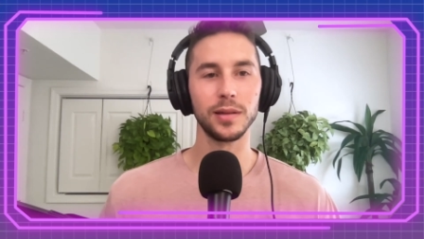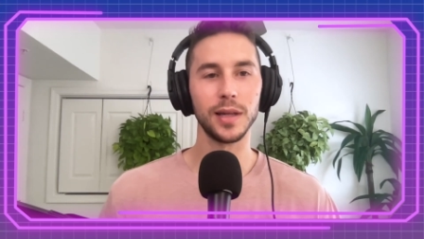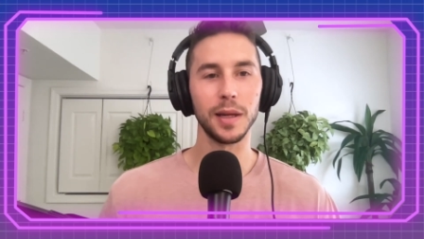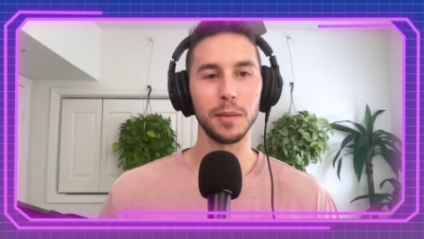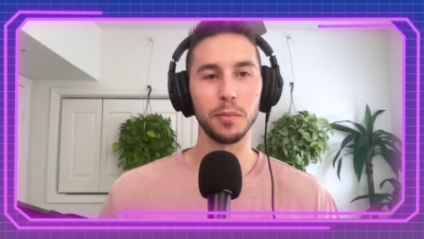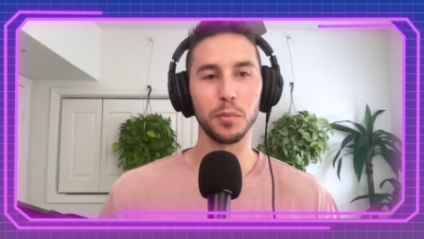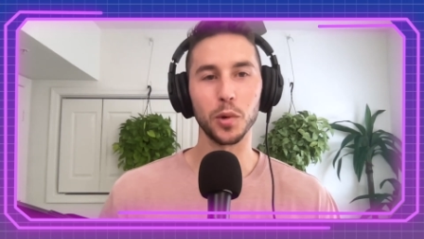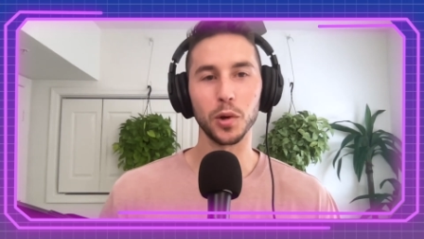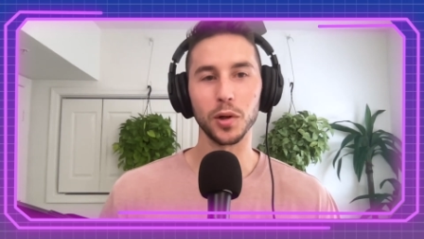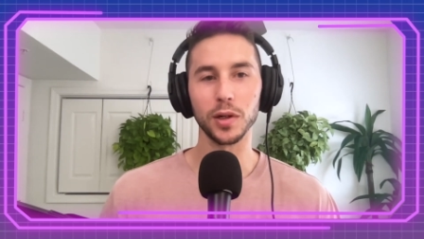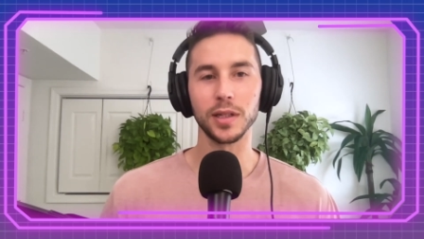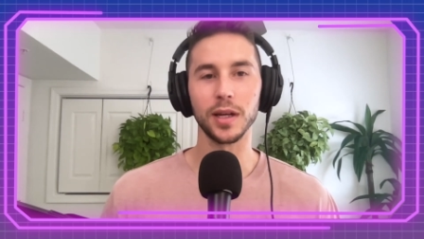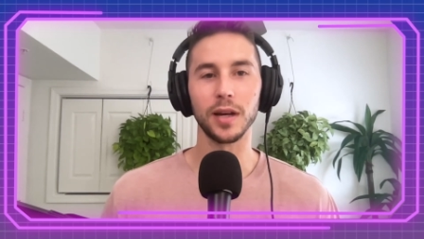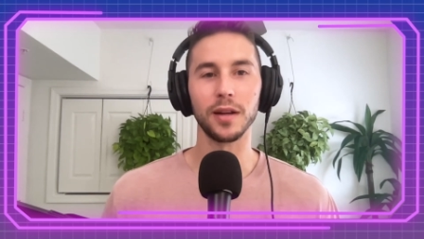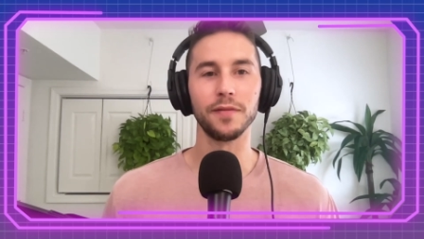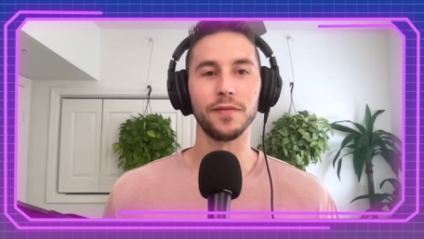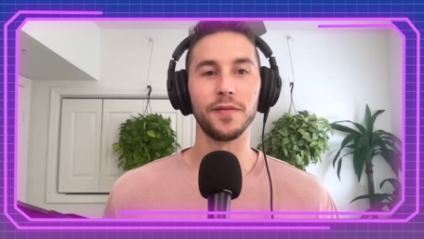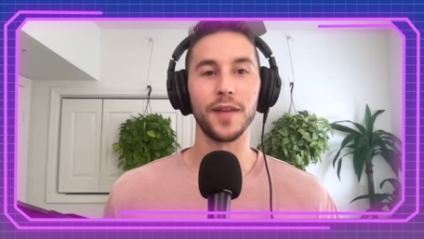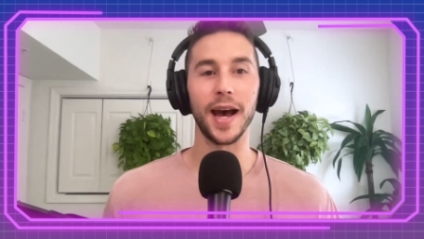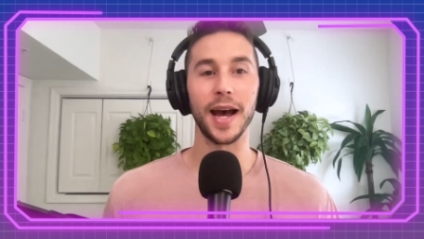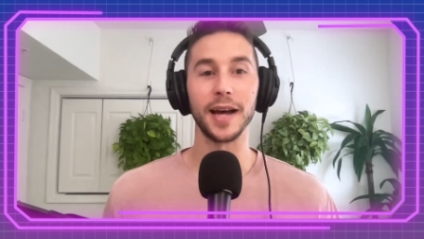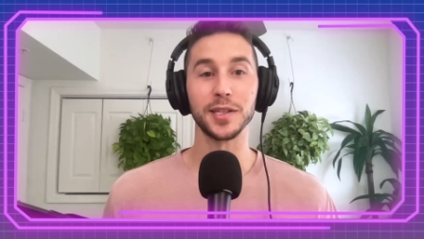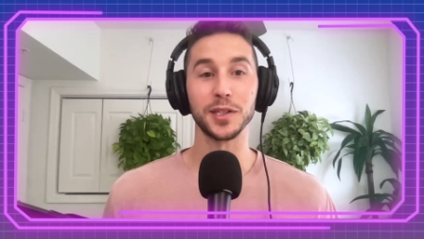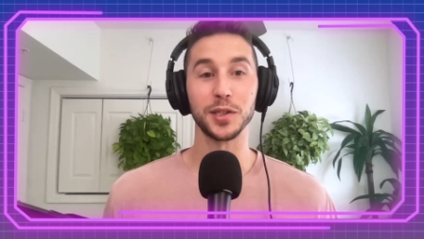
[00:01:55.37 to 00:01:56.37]
get more done
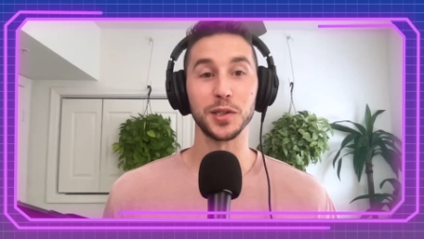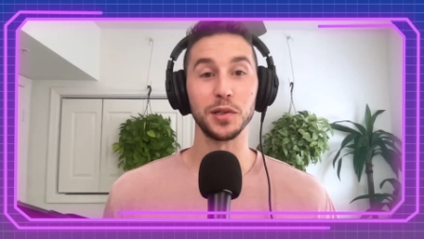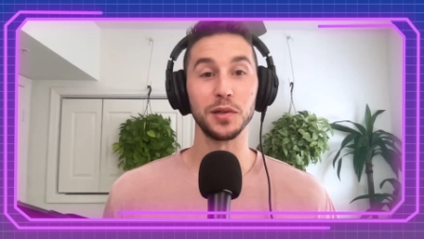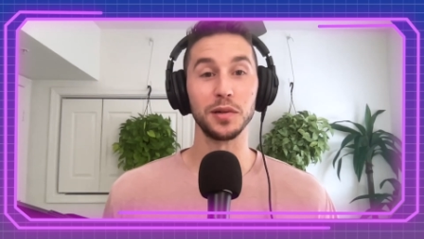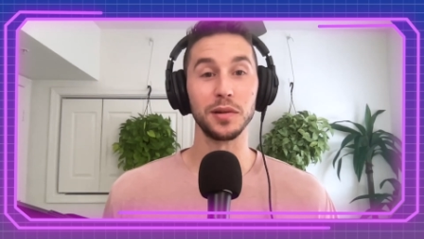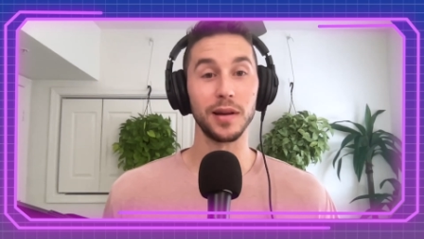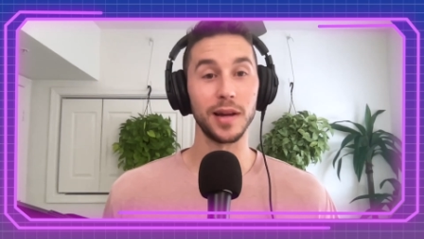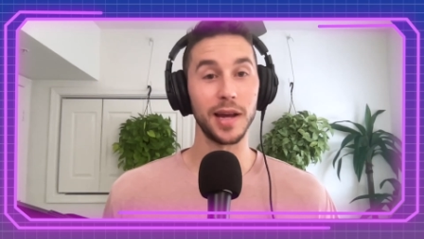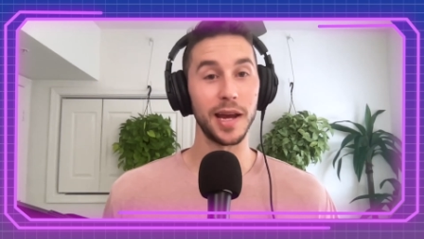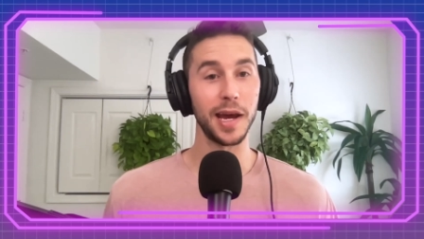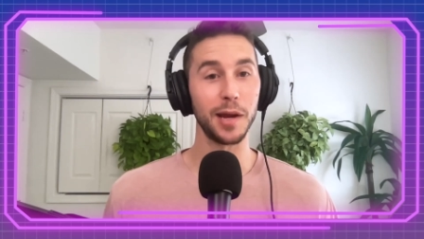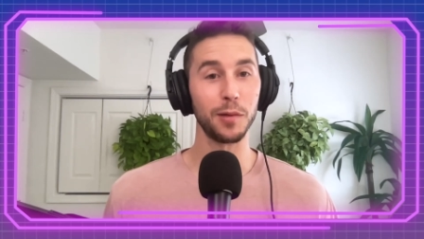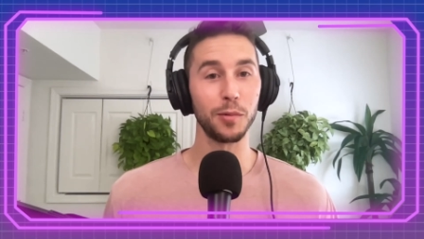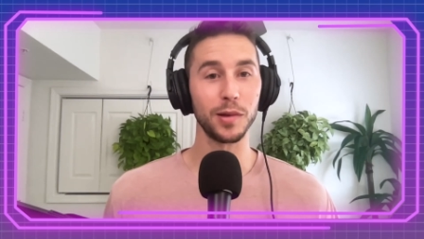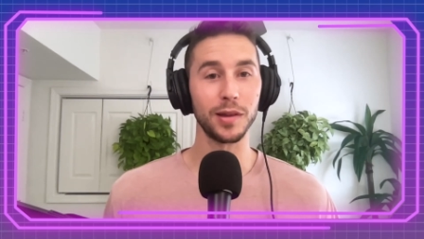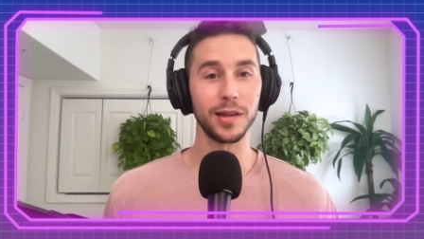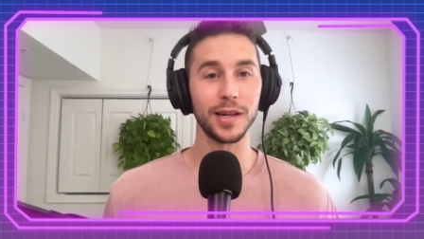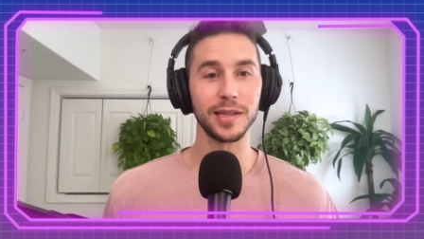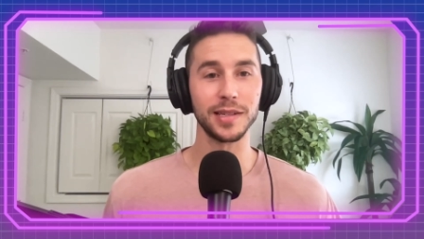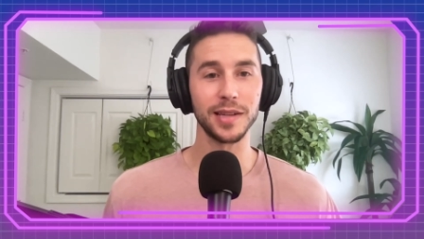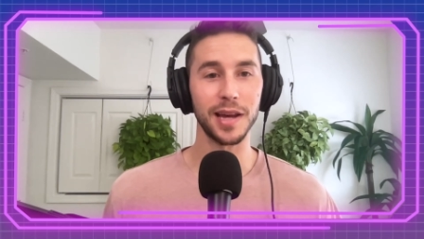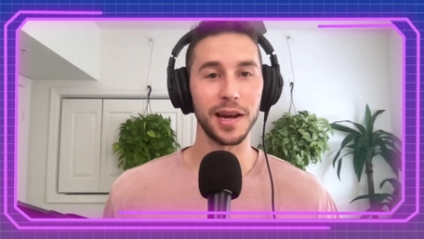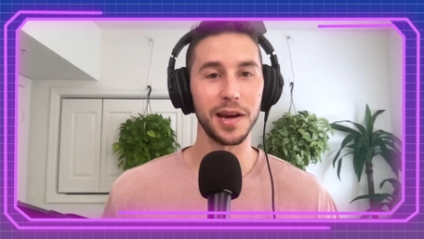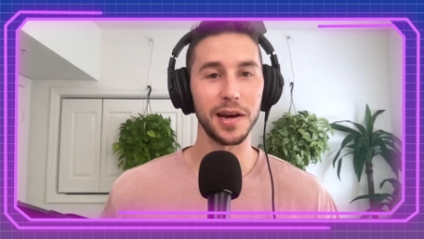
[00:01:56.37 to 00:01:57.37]
faster and with
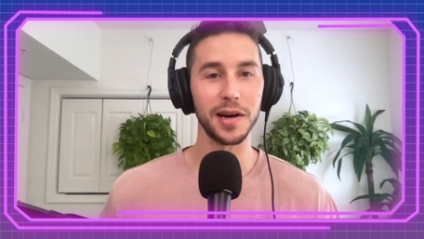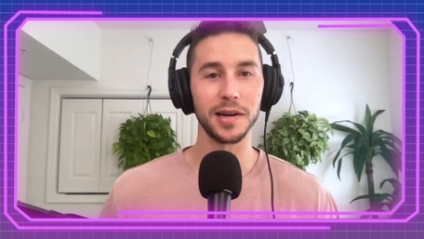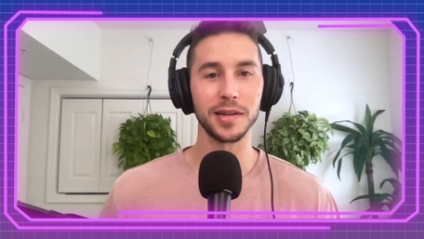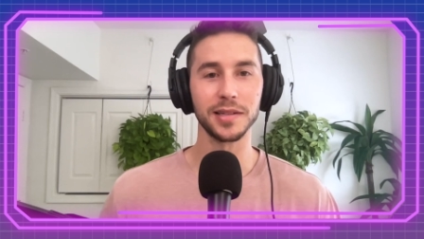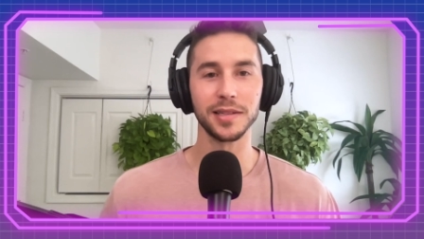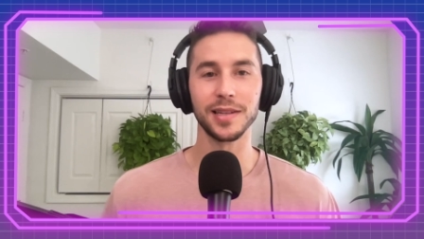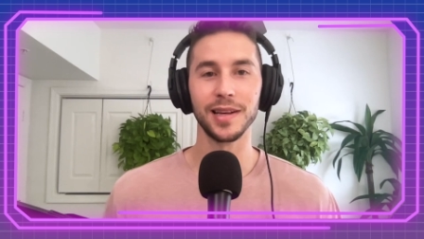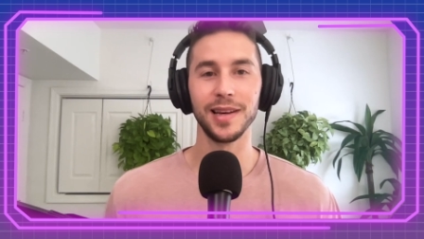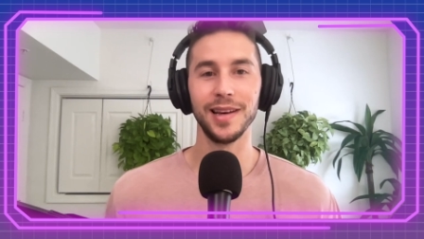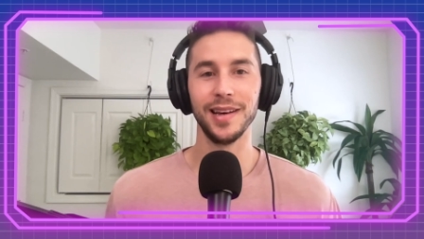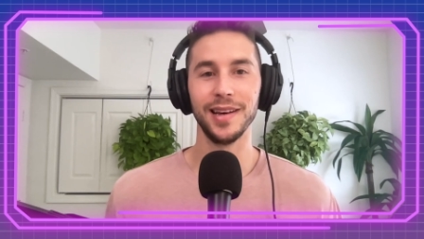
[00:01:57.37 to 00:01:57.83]
less chaos,